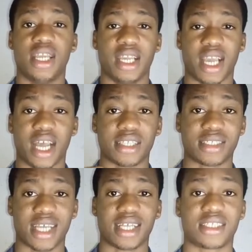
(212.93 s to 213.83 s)
they can
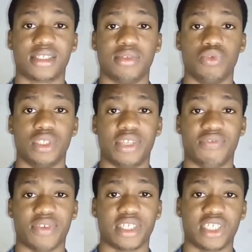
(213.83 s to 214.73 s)
start with
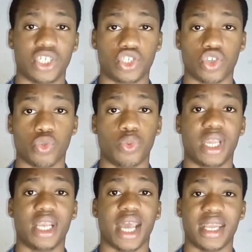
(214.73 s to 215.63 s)
investigation
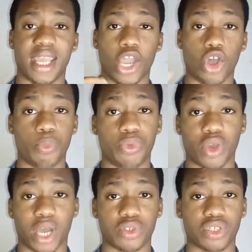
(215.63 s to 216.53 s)
quickly and then help
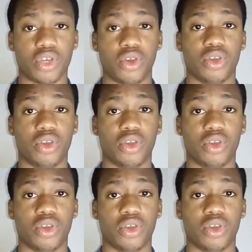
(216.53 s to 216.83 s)
you out.